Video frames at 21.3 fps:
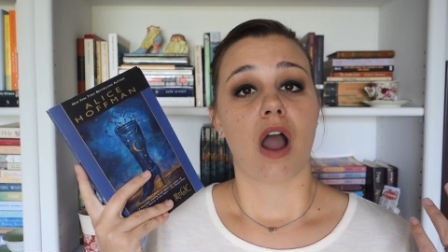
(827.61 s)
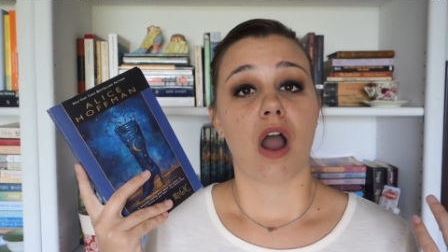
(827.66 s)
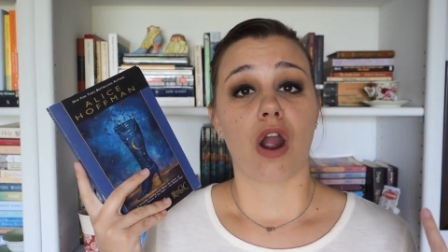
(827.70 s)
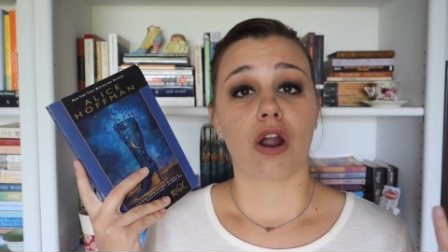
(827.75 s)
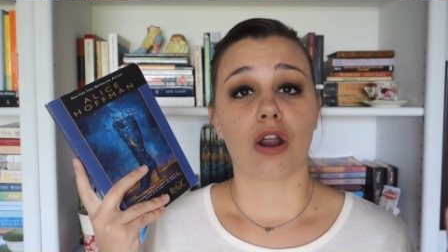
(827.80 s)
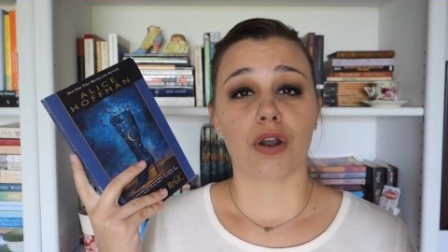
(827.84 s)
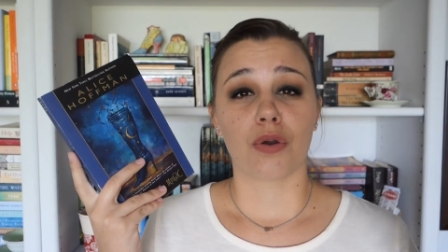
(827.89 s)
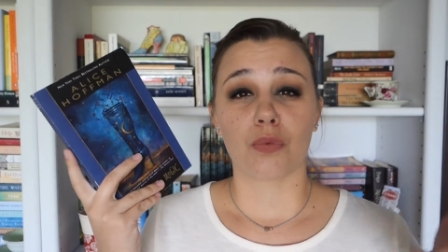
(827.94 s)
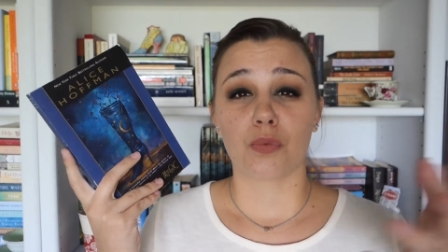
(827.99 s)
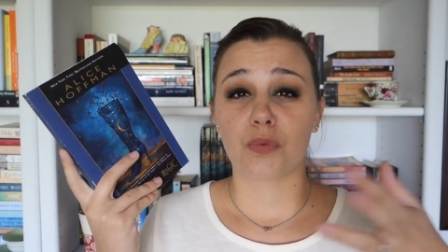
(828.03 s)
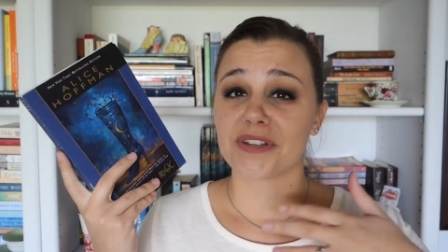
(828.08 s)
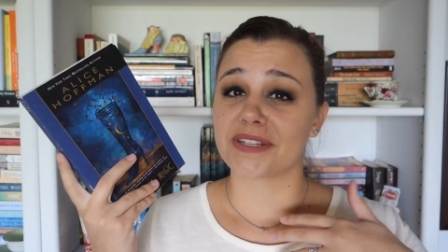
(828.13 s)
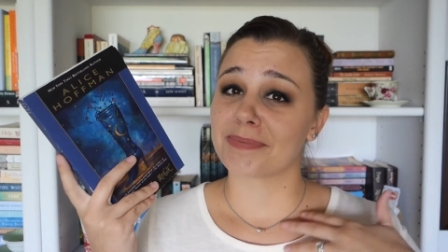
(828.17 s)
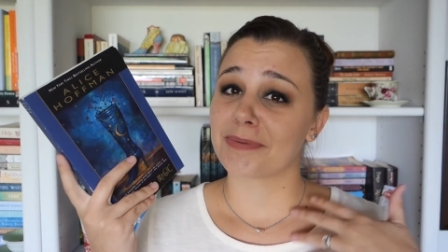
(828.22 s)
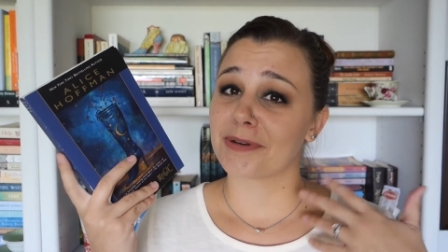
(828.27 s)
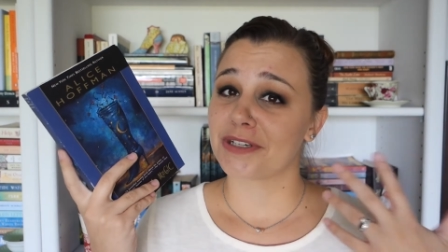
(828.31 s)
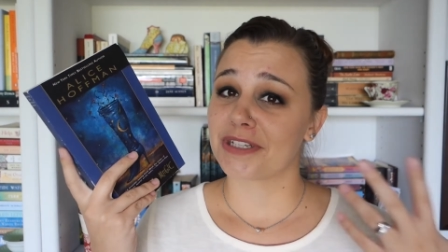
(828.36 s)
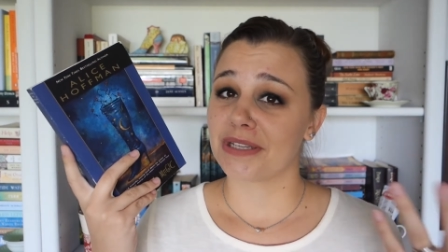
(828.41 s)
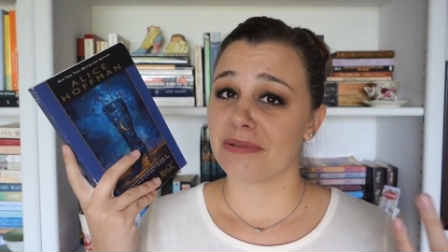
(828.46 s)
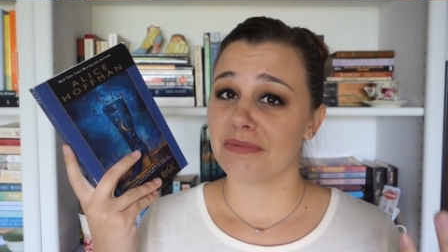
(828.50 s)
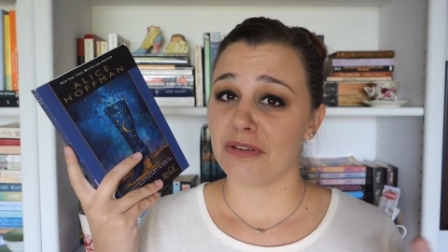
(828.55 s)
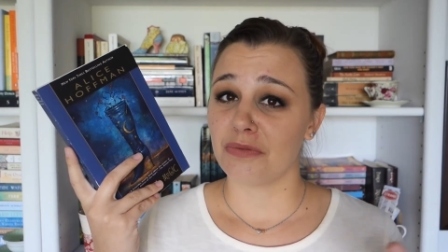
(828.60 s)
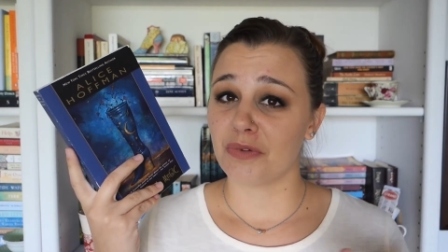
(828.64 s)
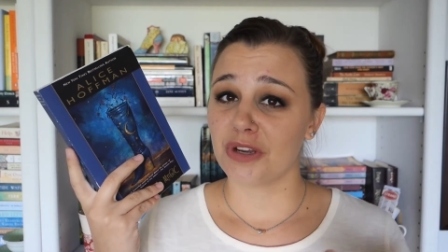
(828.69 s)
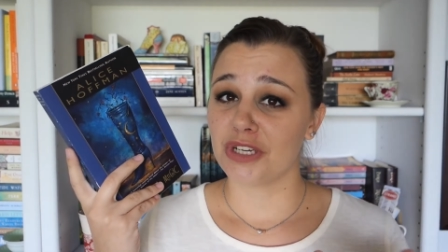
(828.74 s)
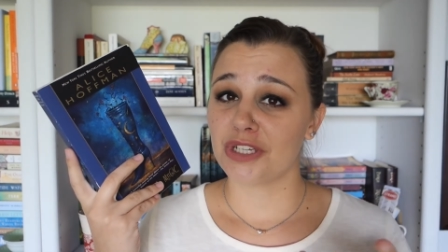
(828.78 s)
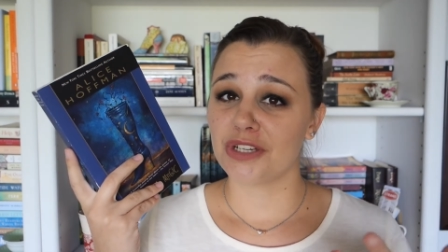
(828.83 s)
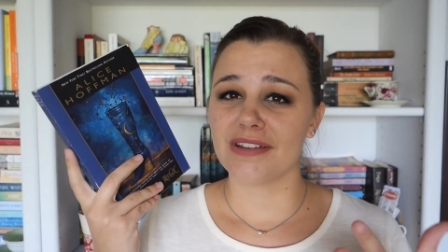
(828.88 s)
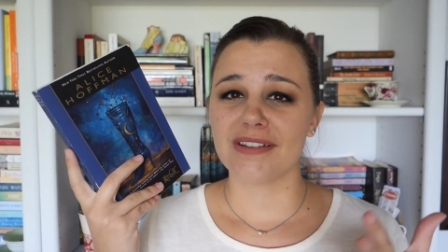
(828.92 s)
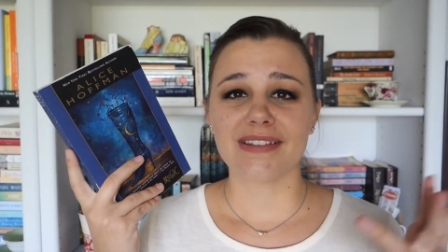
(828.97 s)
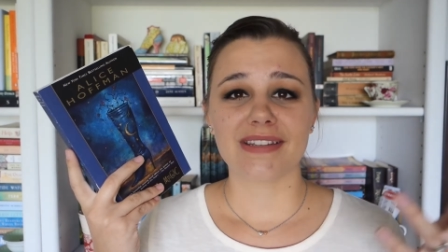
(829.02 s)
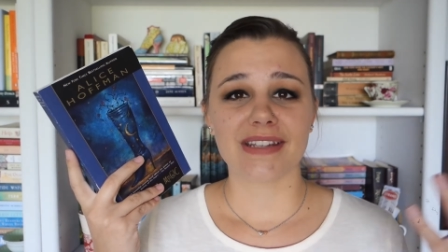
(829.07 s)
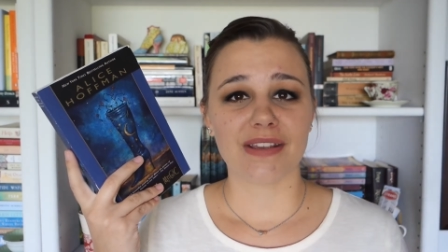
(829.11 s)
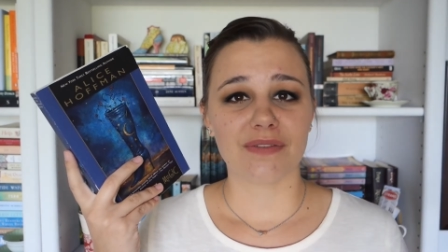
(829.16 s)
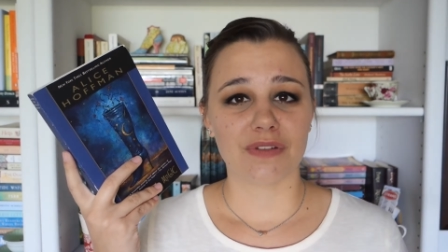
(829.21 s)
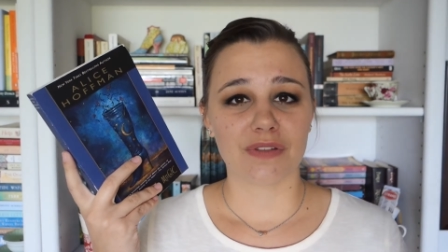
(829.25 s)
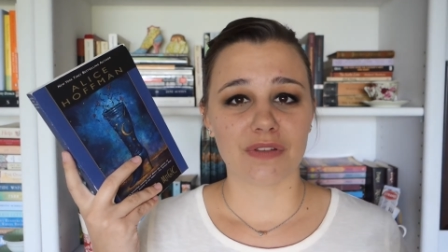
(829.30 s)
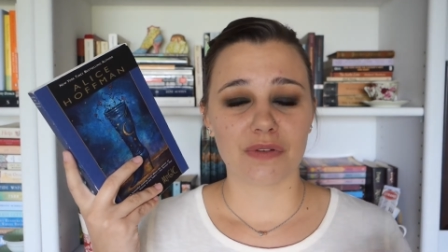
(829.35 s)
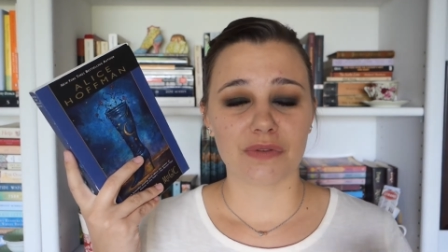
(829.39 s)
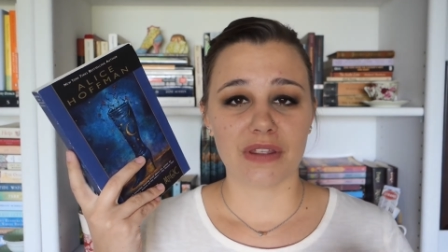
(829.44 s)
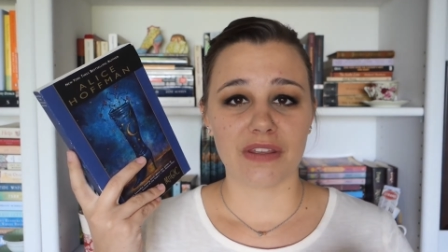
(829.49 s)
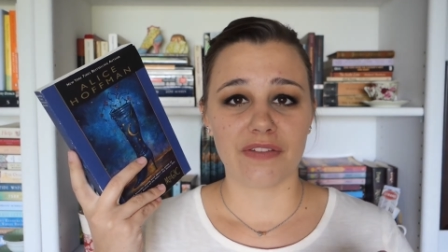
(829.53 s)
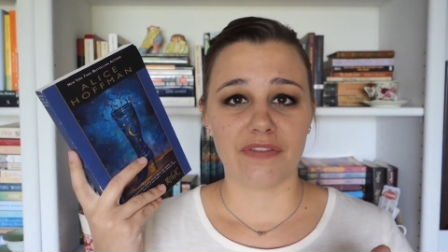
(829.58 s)
are whispered to be witches,
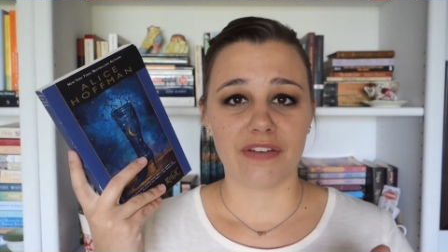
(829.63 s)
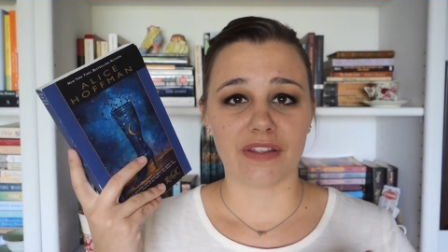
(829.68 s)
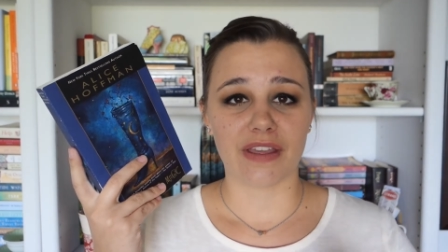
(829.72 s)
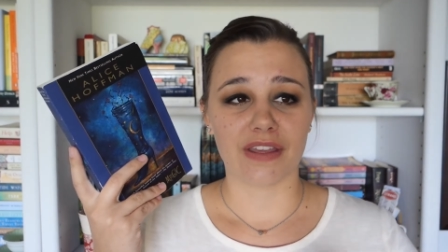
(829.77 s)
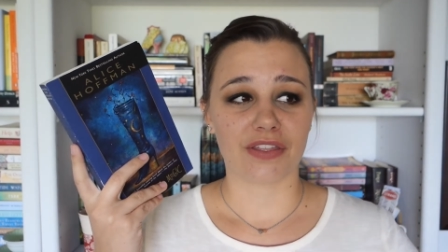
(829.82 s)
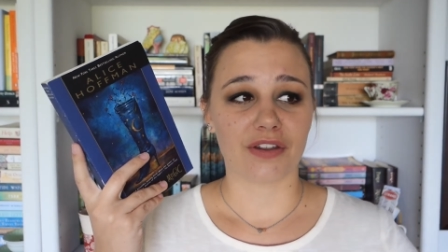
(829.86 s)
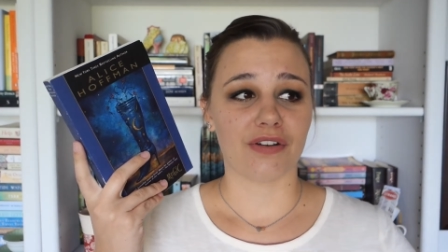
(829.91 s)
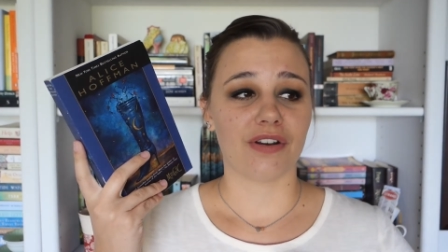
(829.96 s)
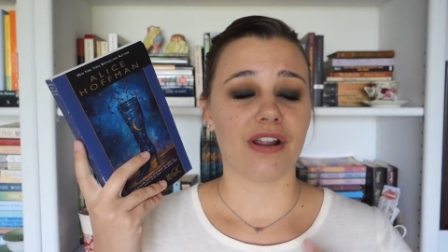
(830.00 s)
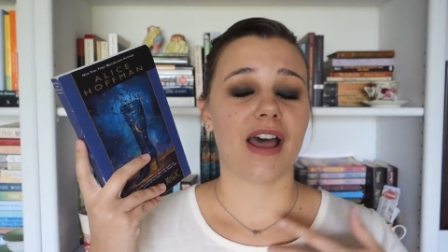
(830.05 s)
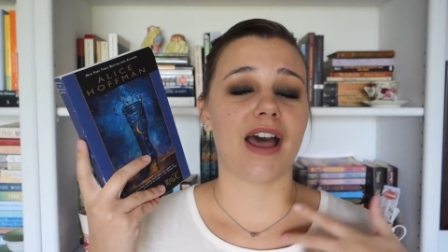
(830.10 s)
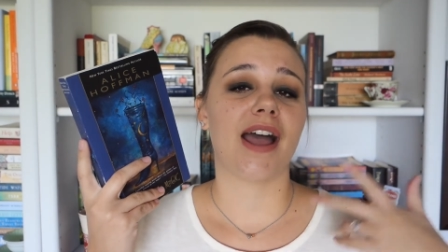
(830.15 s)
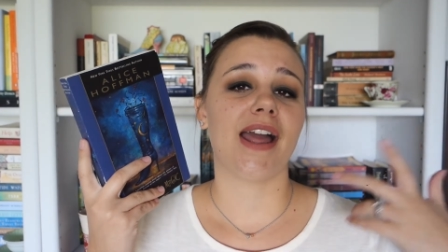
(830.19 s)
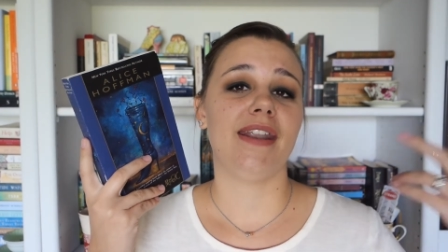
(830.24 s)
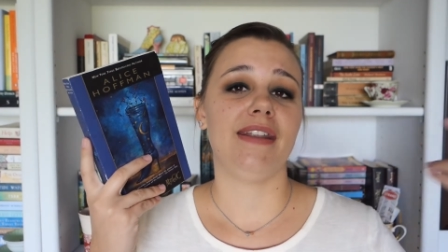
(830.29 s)
even though they feel like they're not,